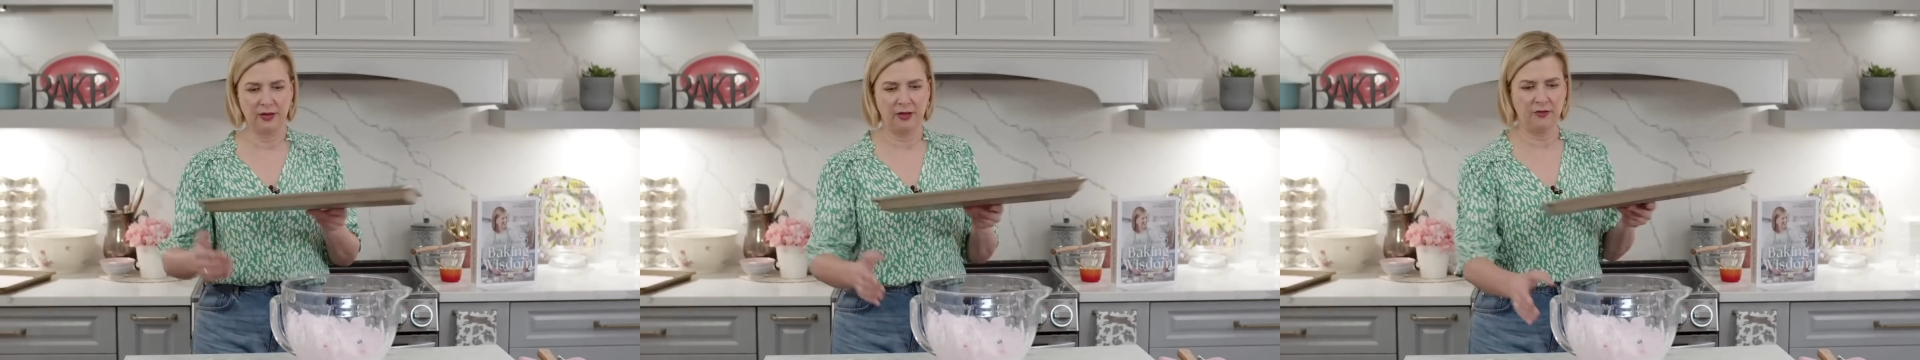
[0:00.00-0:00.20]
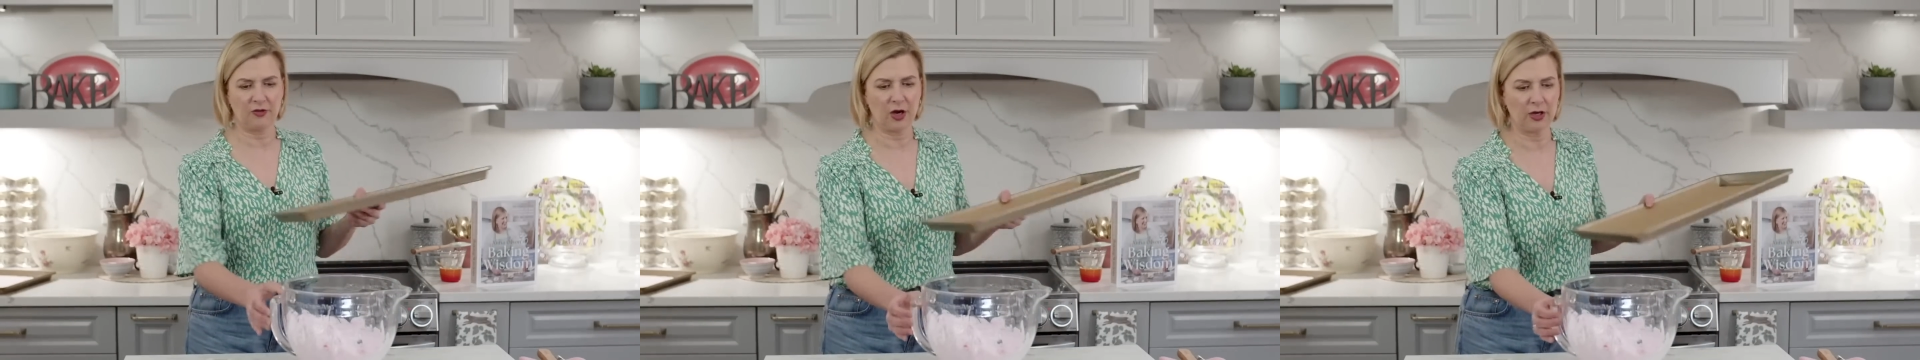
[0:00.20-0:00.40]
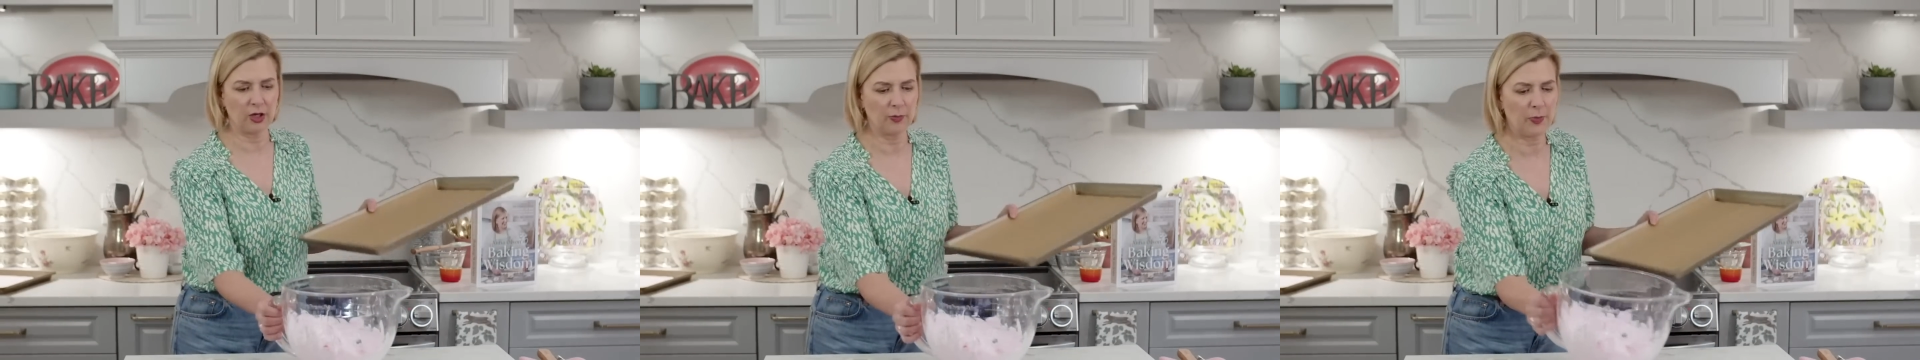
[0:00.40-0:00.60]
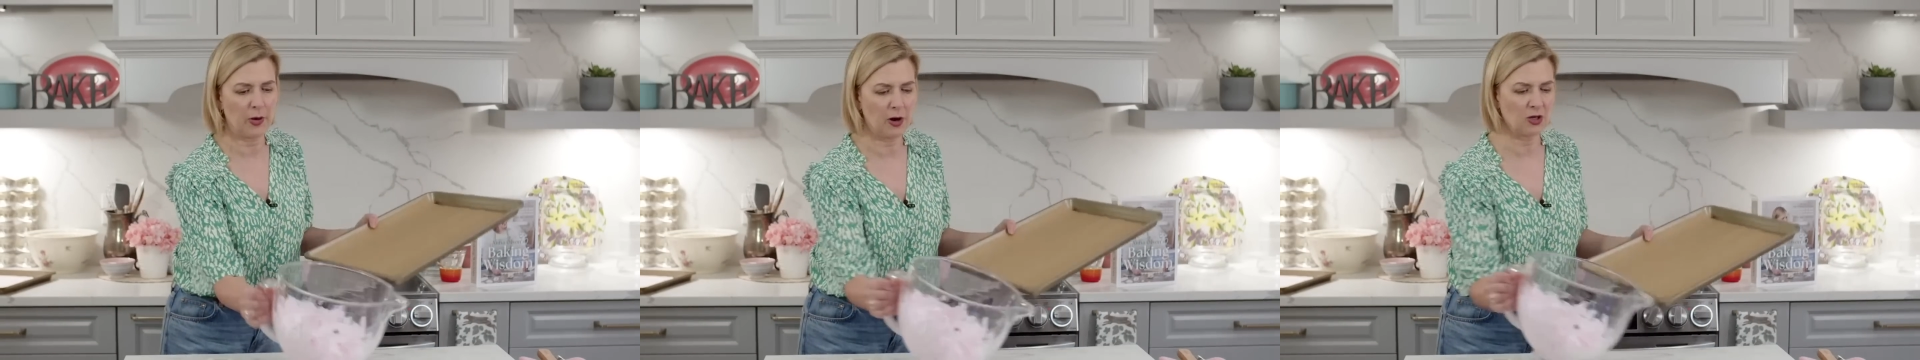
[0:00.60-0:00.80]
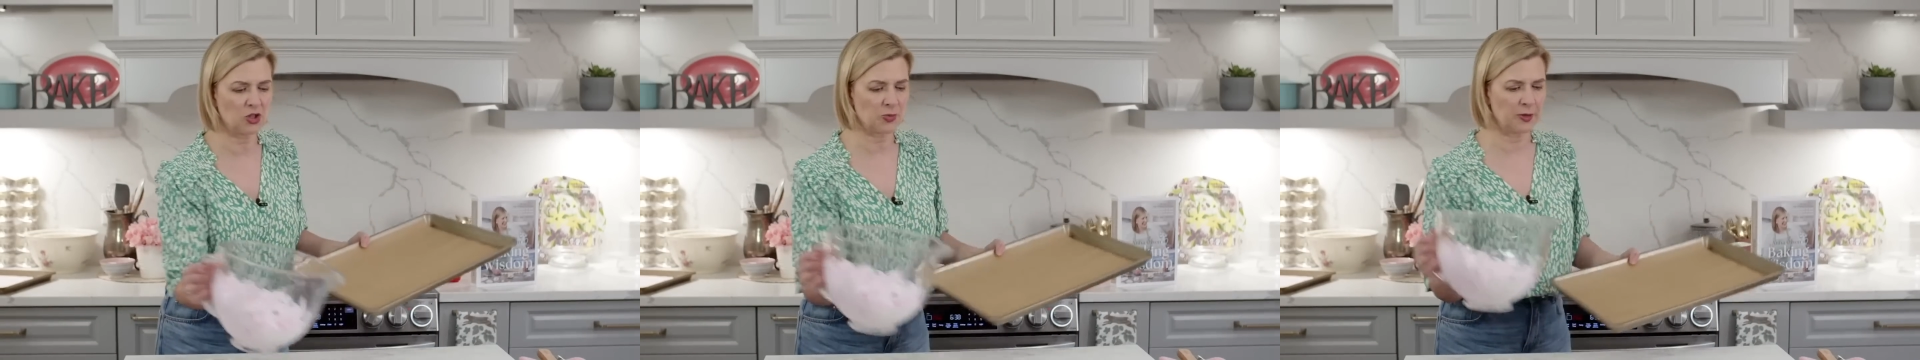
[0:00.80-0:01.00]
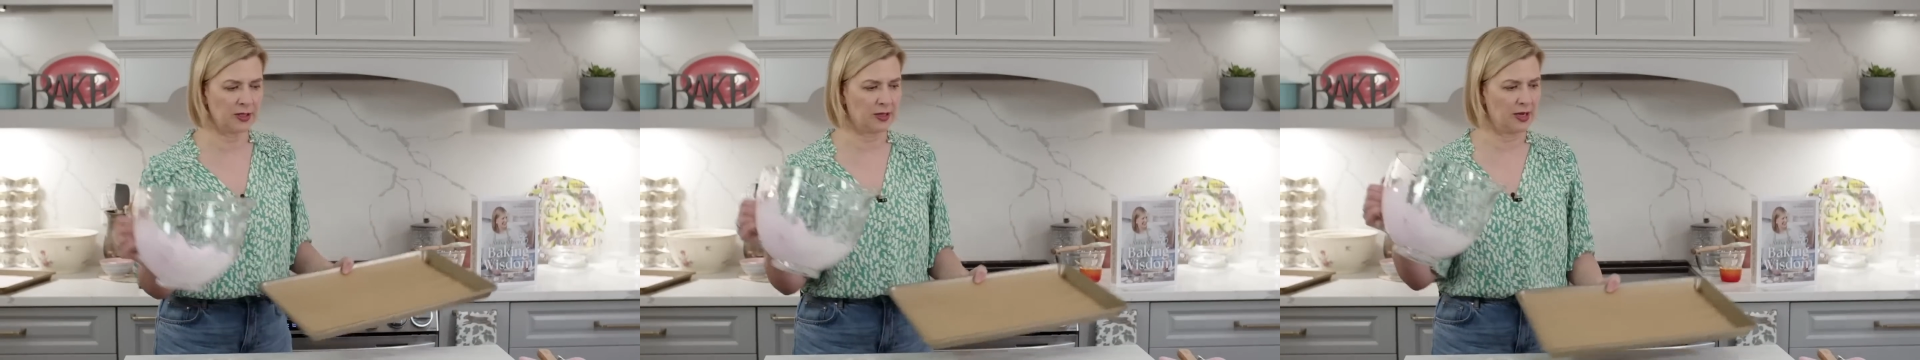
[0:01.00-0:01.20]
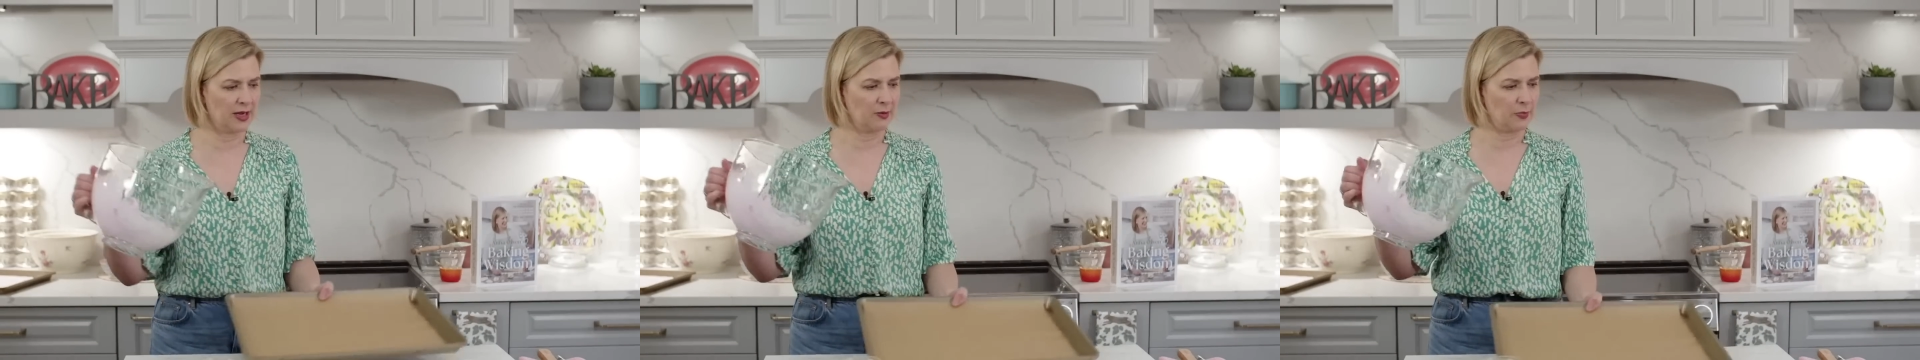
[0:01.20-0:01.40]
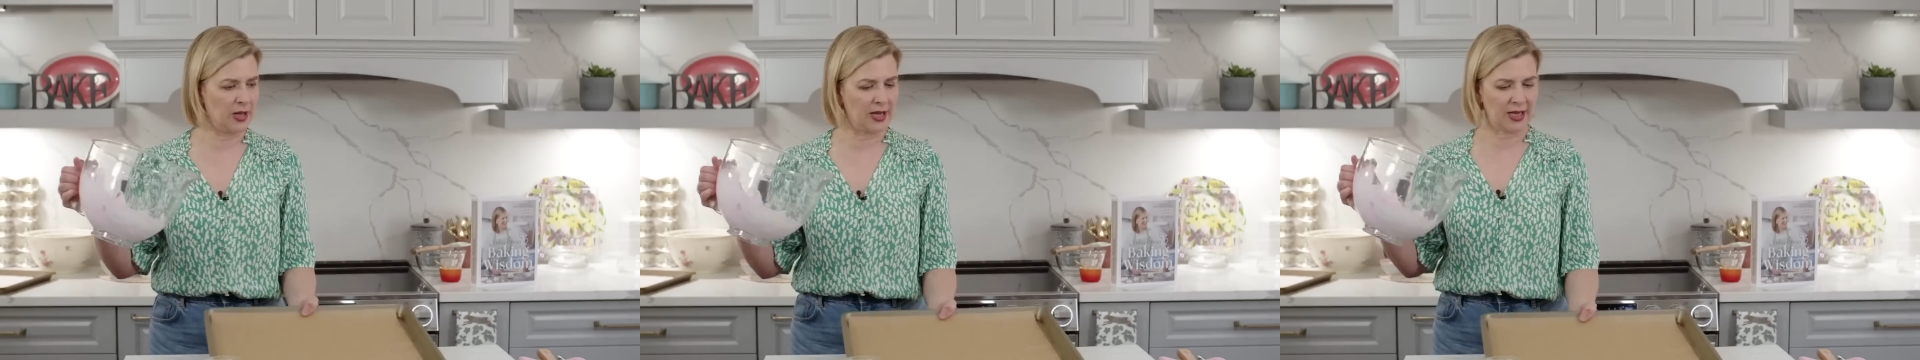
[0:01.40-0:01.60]
You've got your parchment
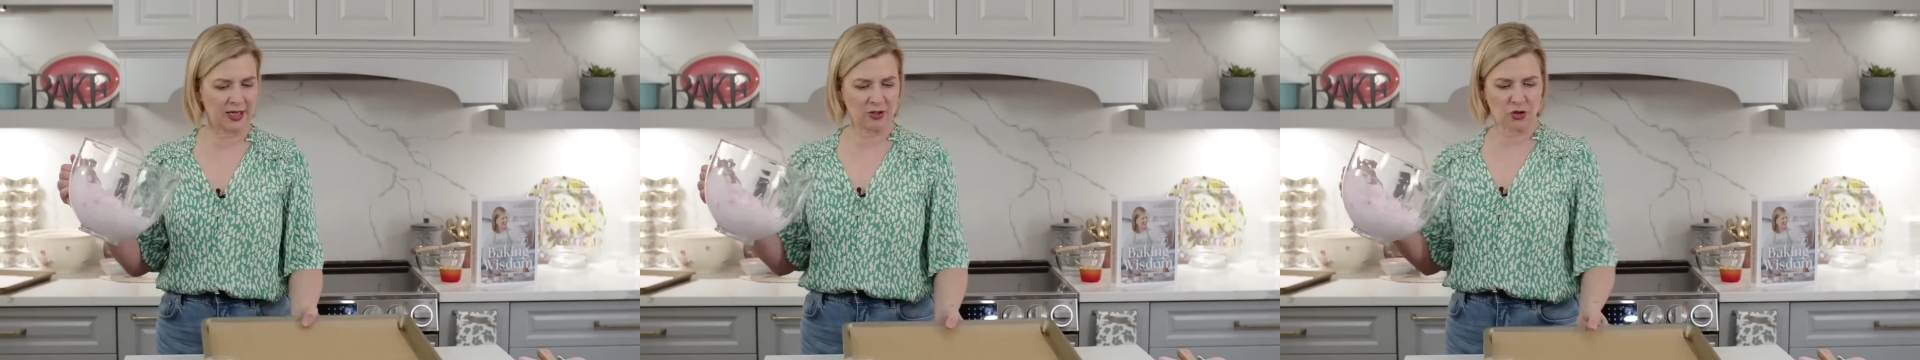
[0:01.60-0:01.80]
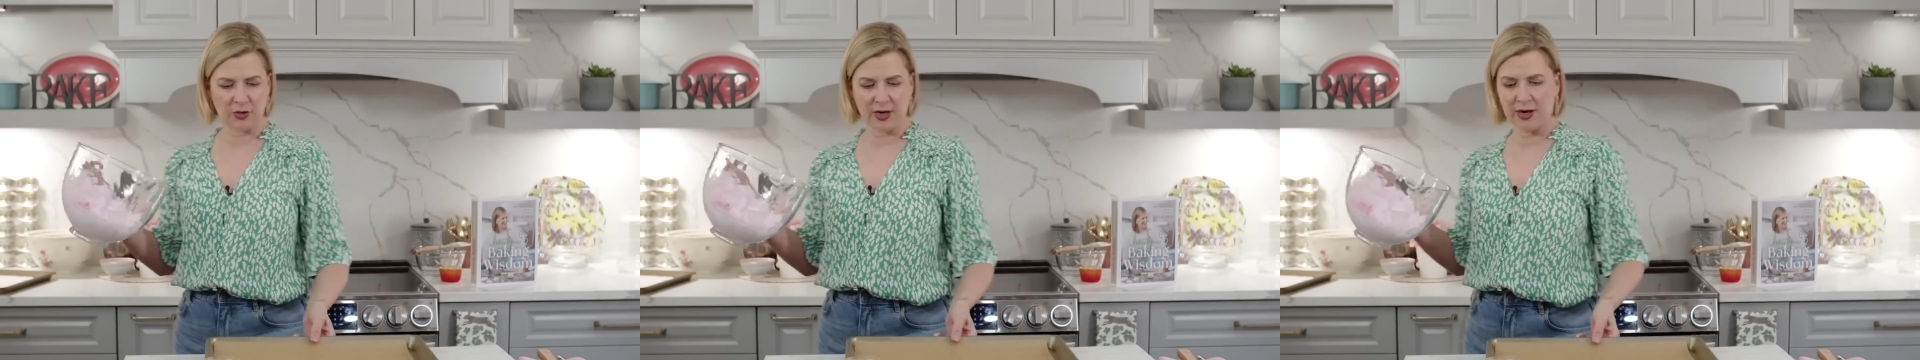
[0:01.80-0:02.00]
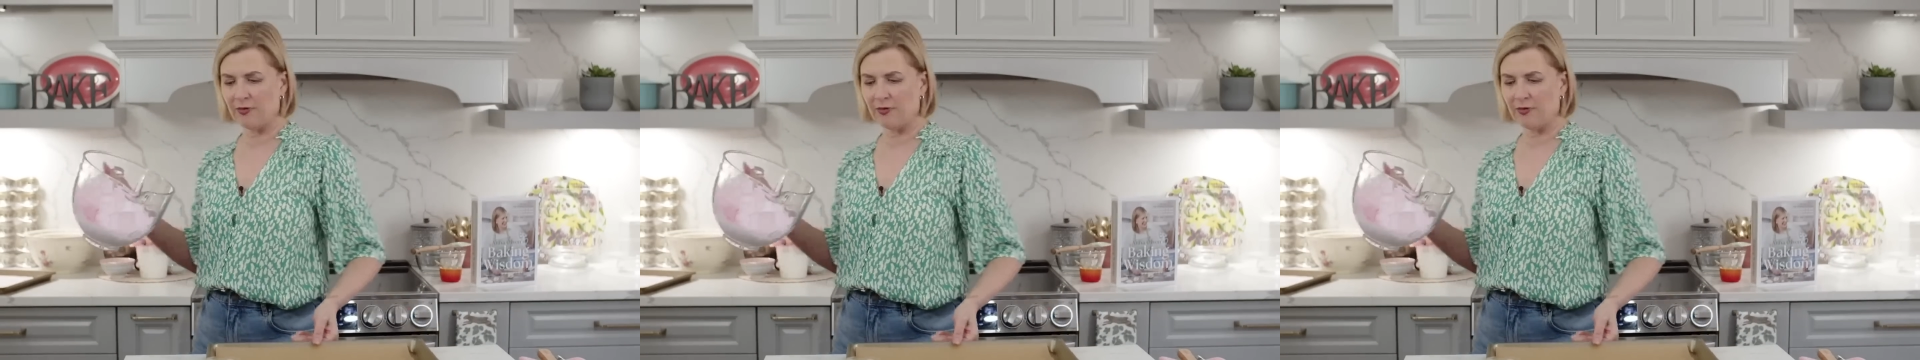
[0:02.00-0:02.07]
lined baking tray